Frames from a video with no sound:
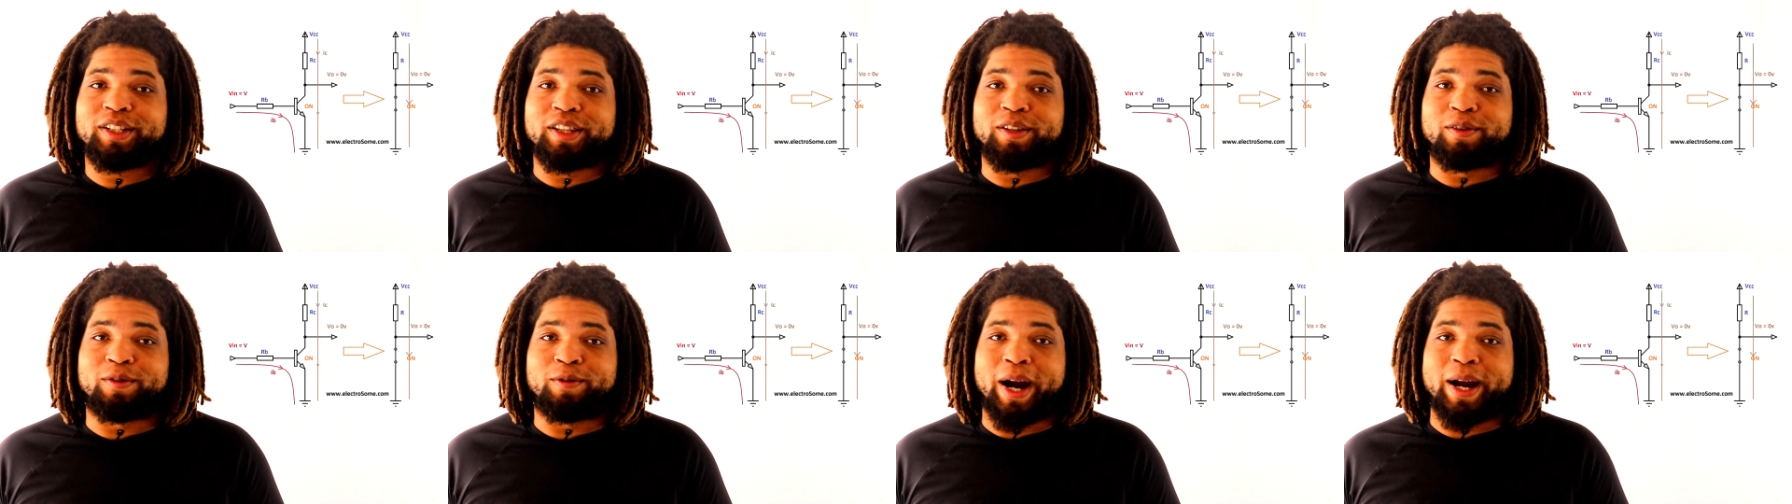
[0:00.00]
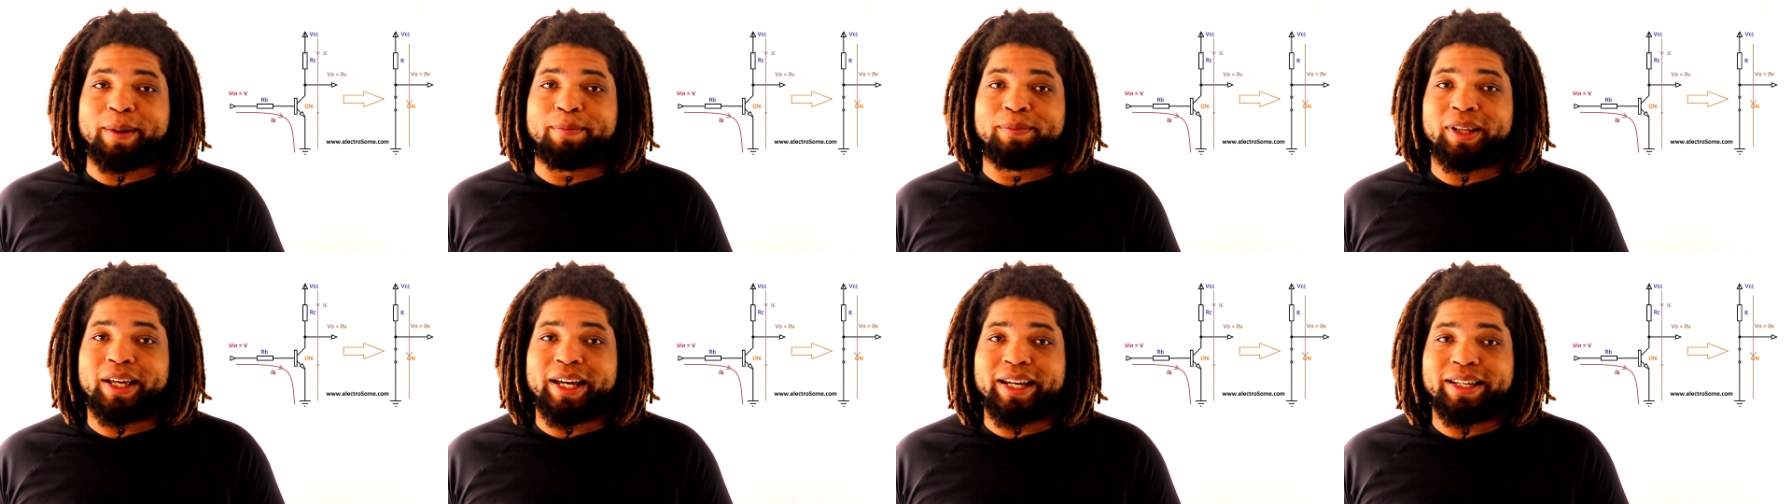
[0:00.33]
in the
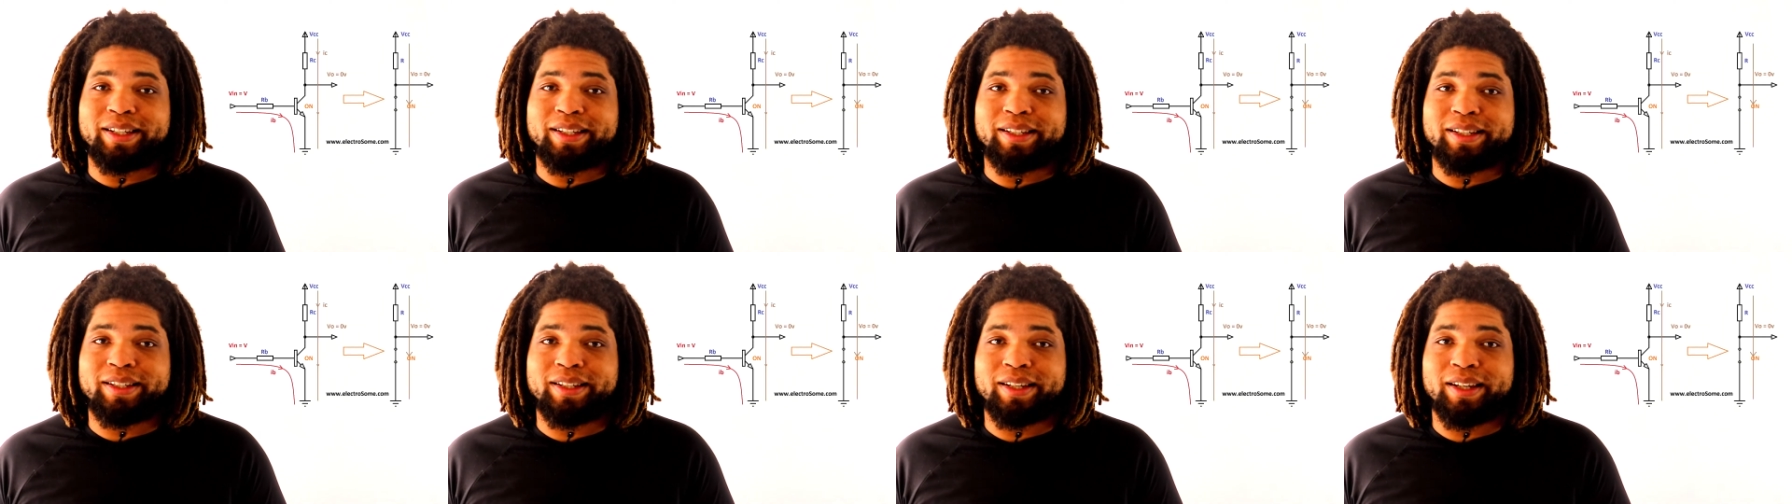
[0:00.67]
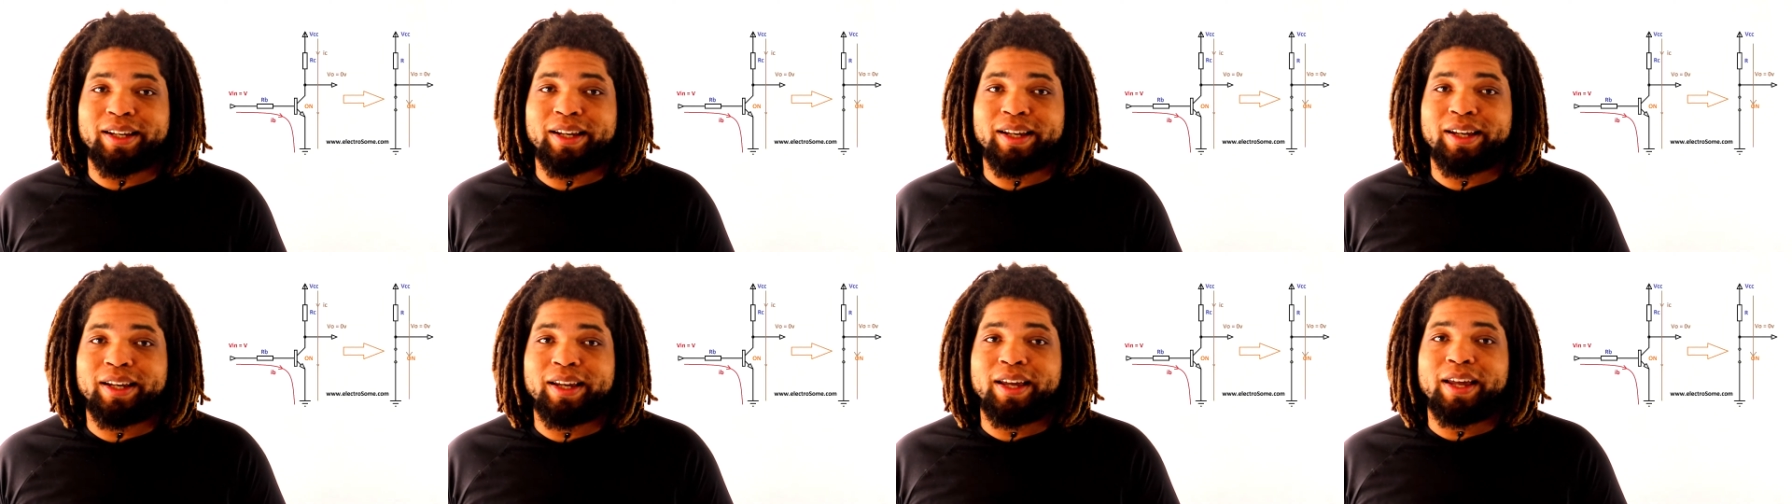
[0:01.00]
right
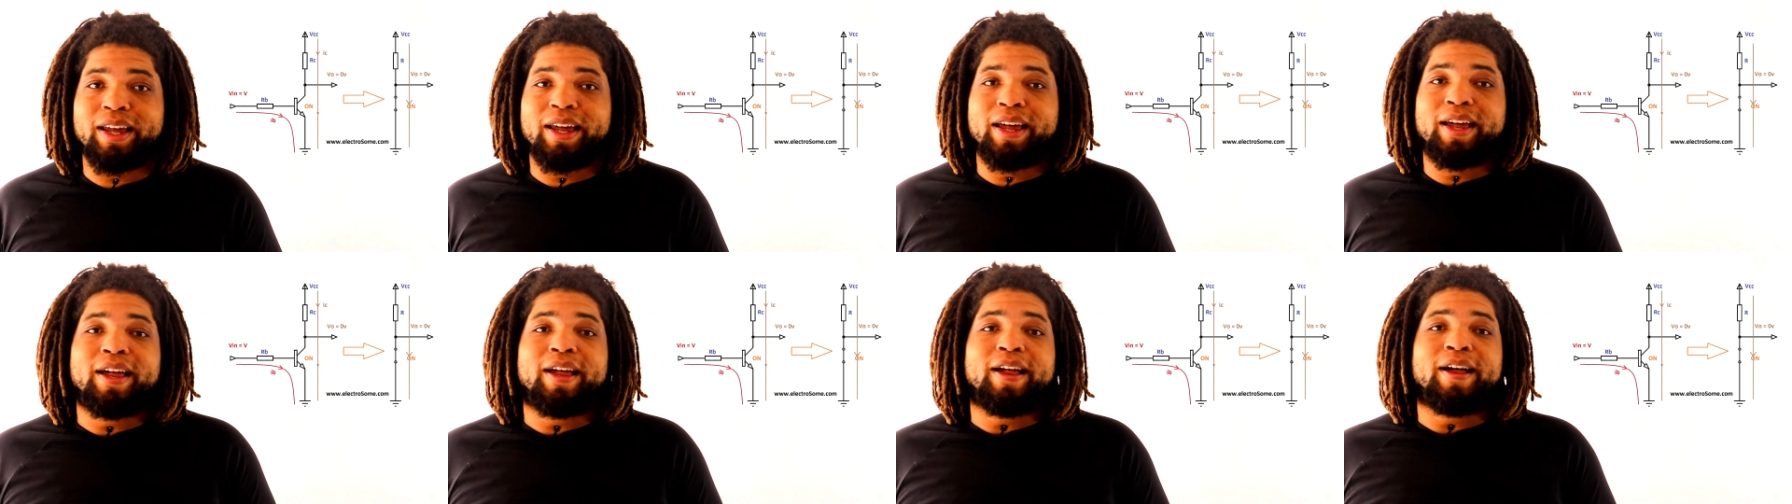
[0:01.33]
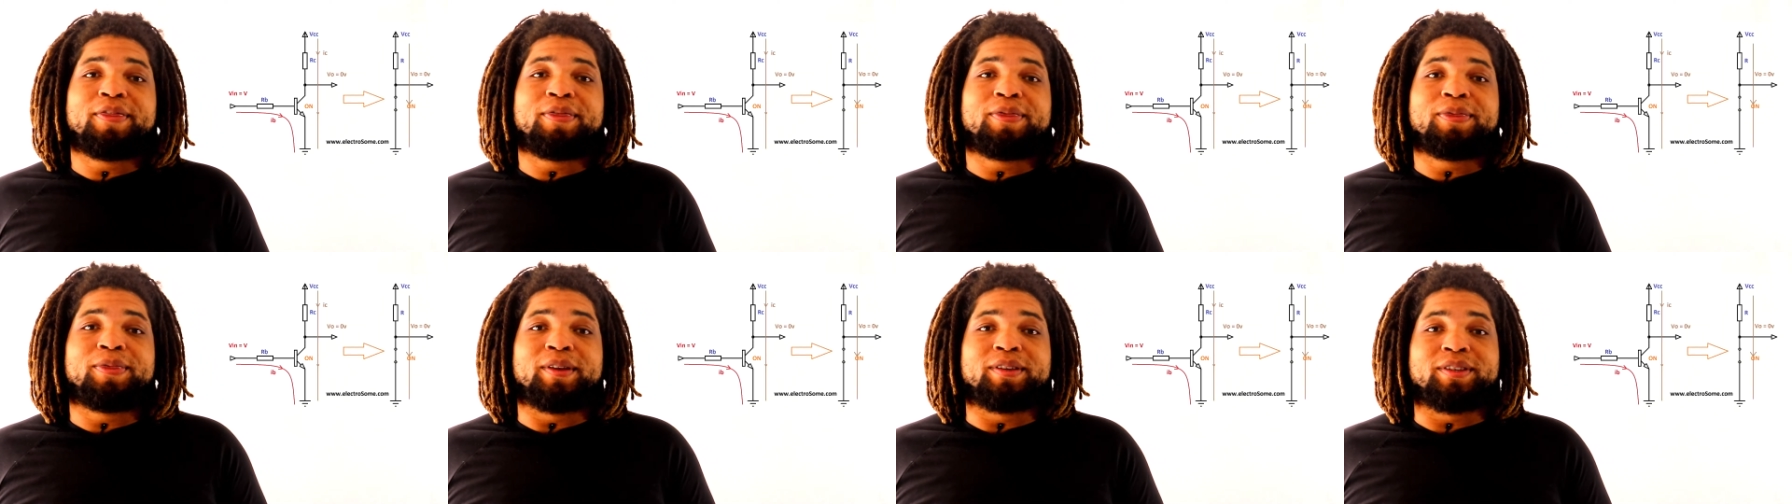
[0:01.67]
places,
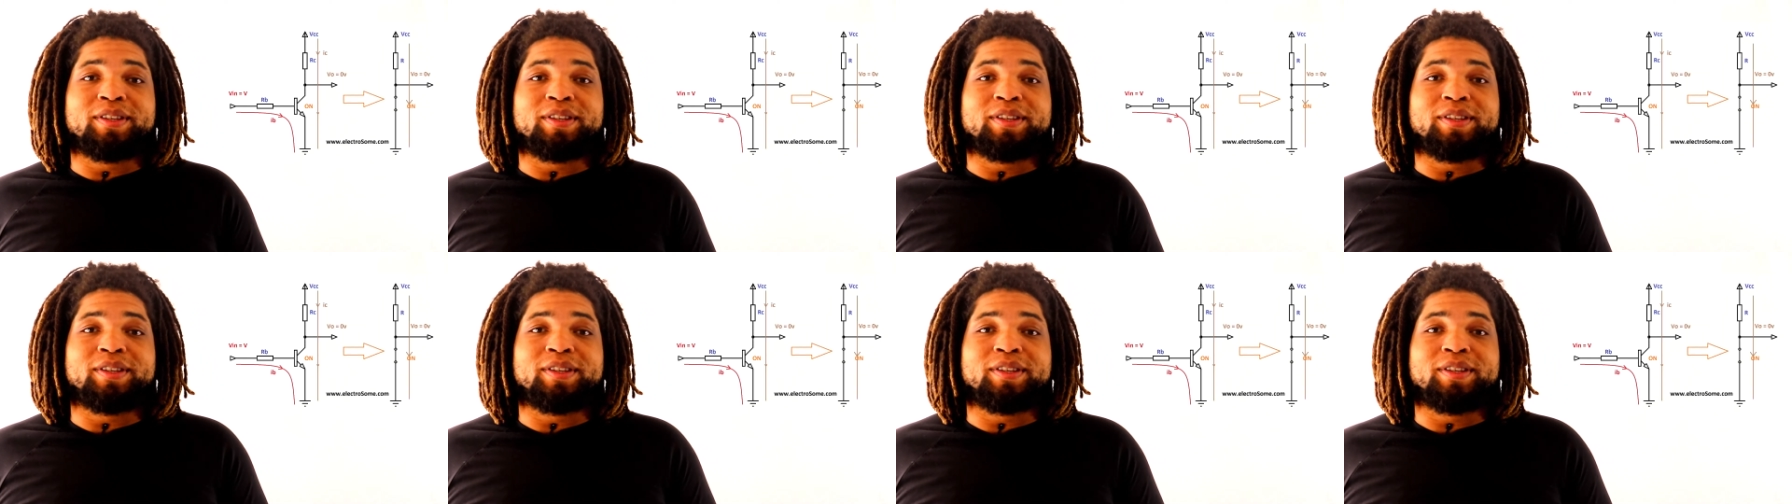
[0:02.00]
the